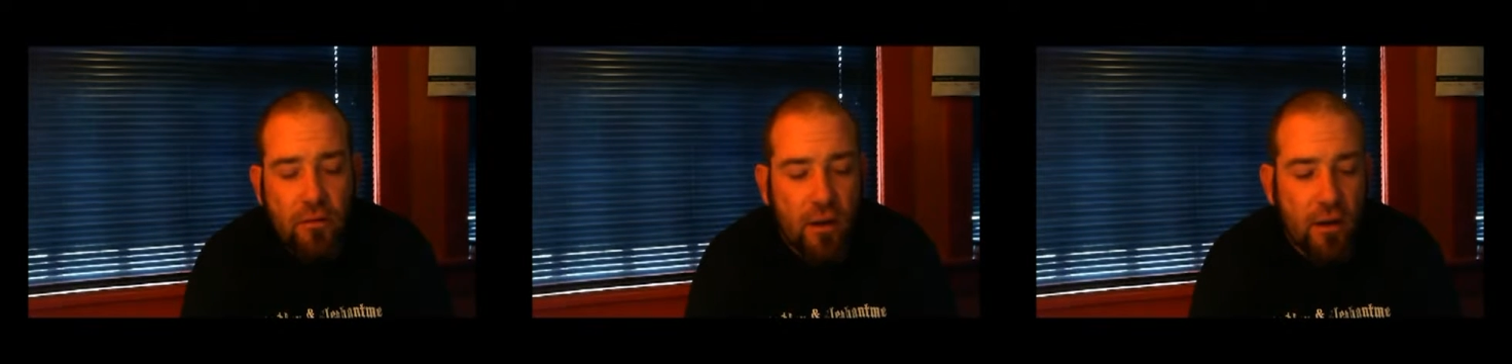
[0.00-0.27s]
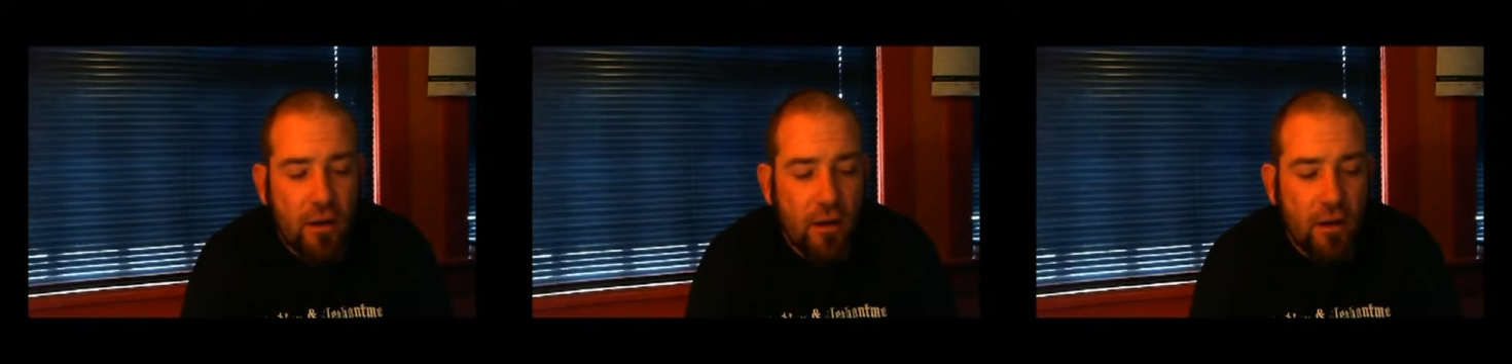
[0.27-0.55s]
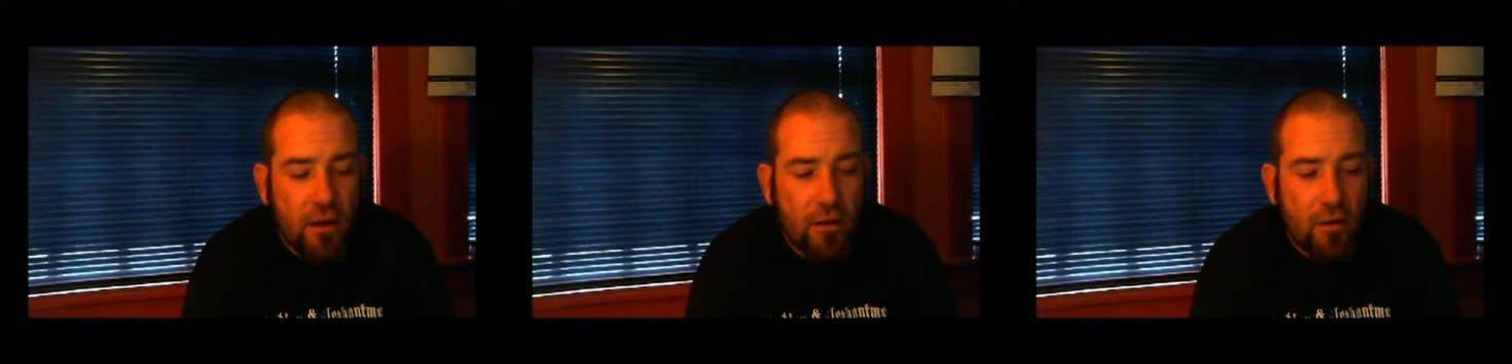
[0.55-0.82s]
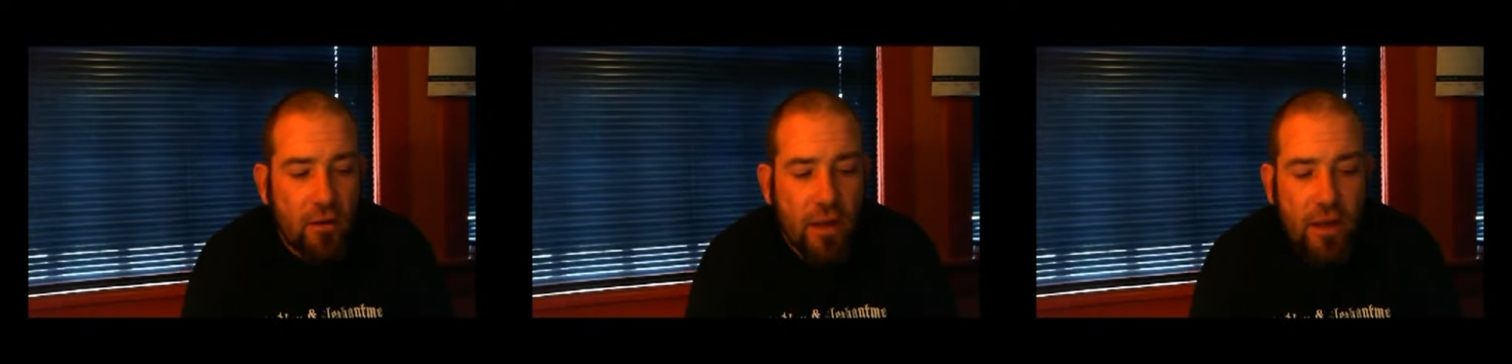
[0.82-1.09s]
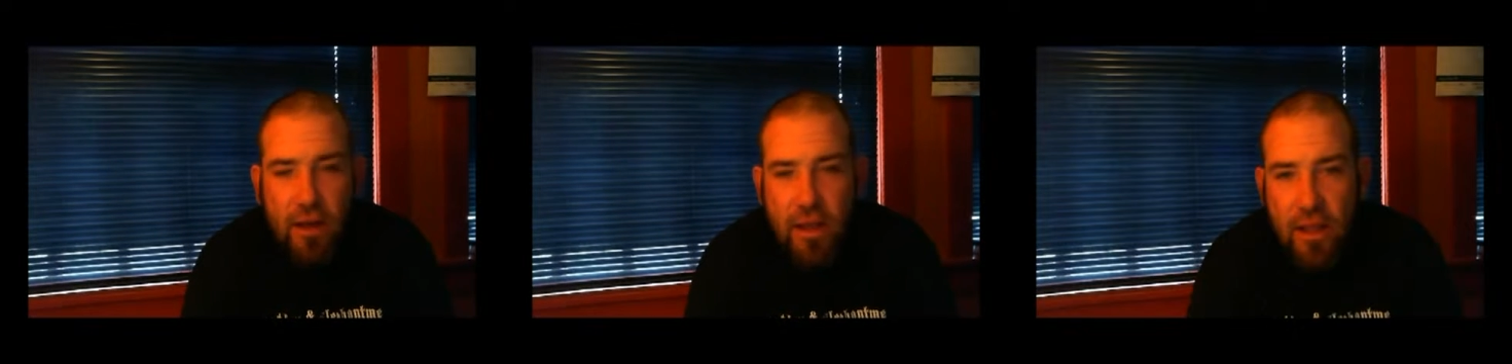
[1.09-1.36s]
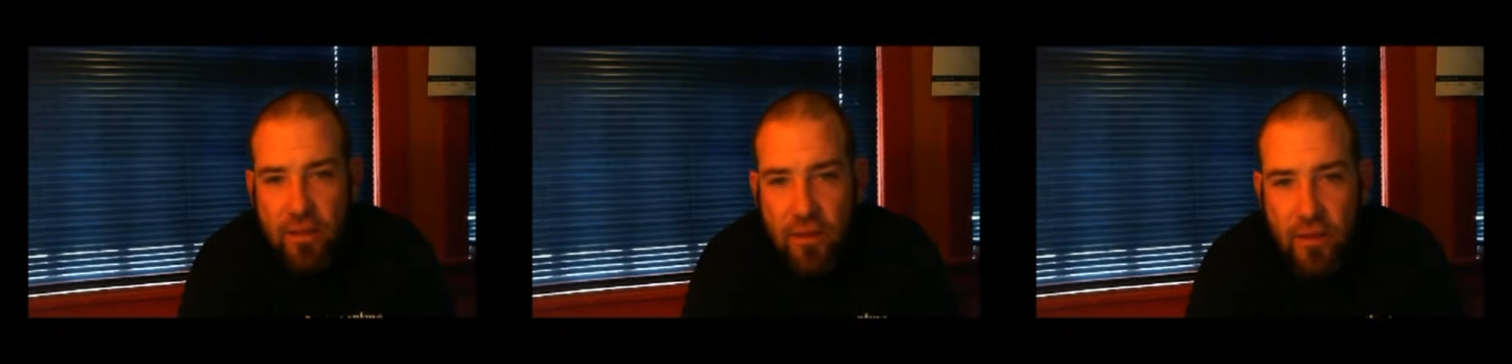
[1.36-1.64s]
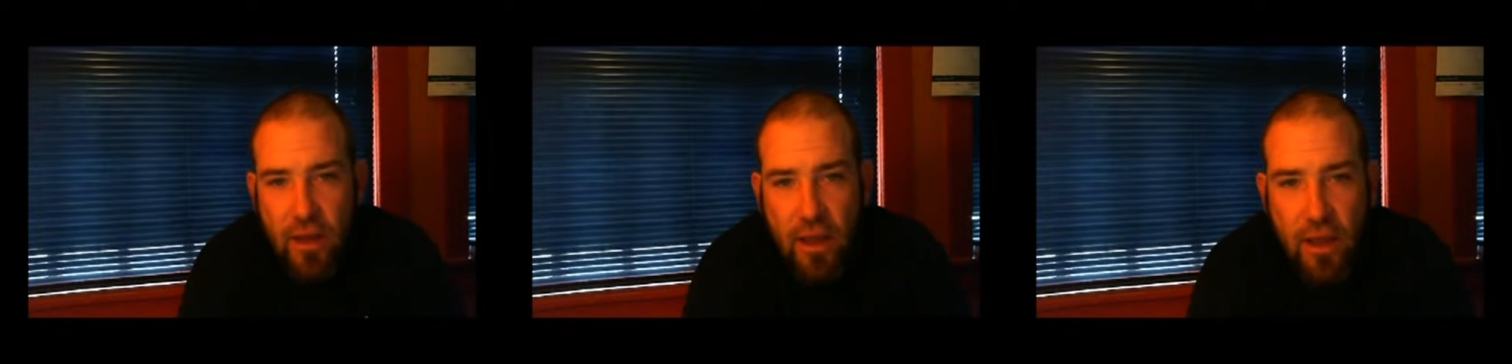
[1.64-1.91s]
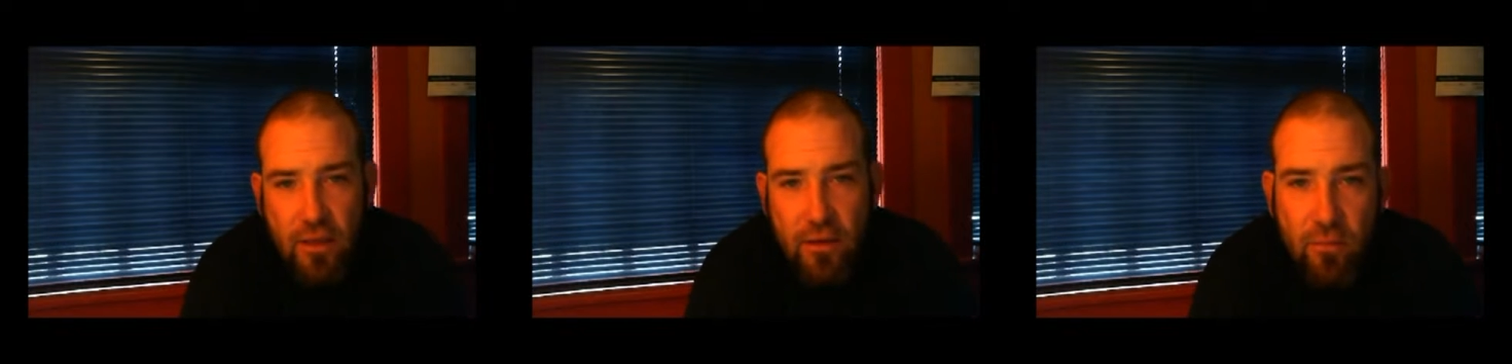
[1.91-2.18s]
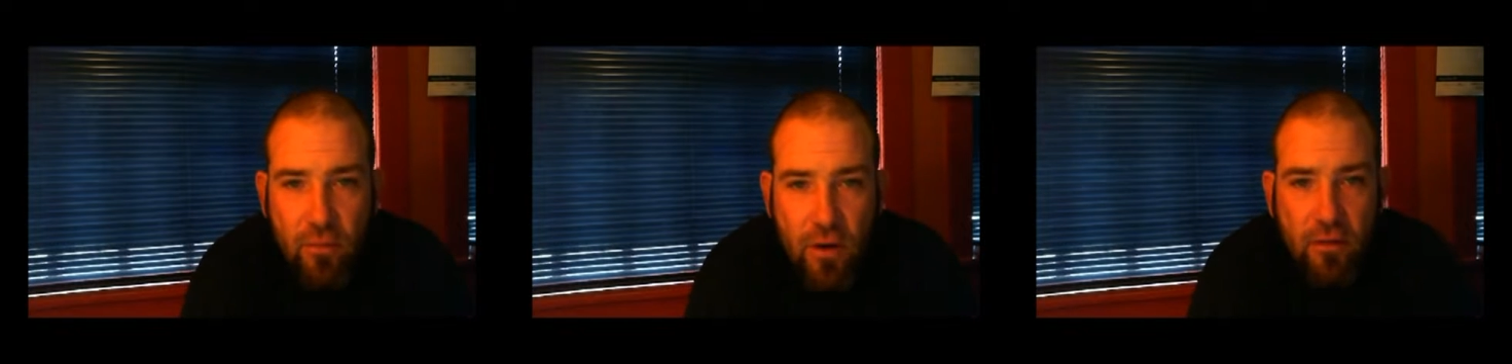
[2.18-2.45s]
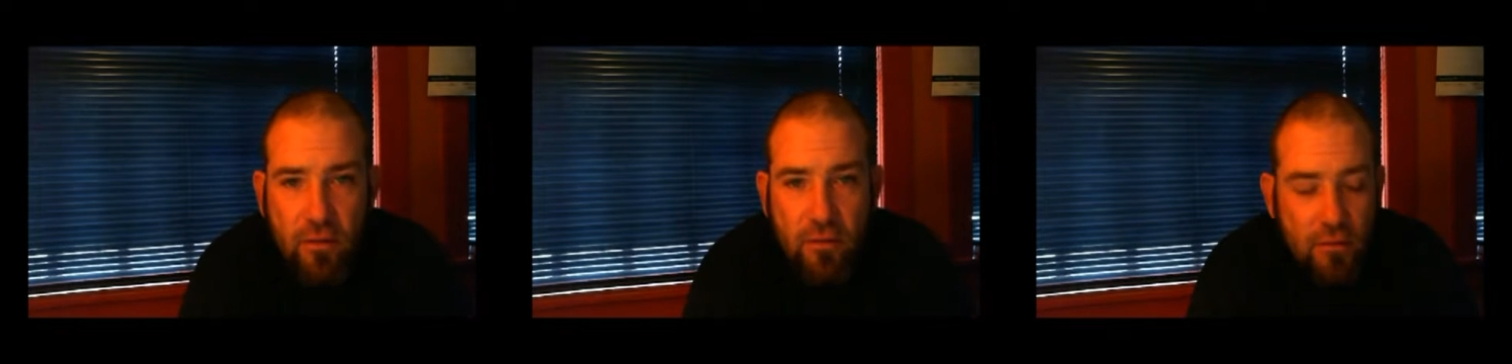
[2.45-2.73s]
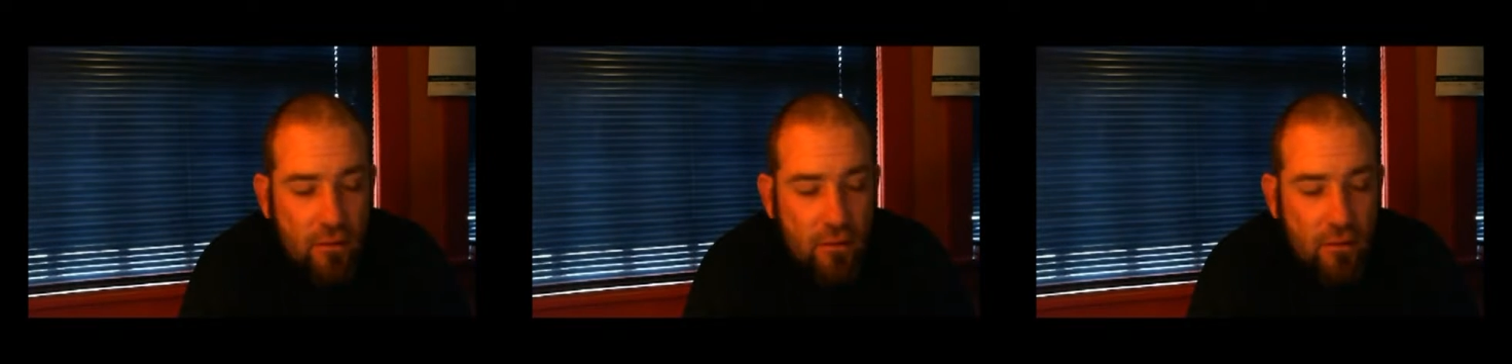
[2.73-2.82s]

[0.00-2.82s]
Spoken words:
Go ahead, Ethan and little brother.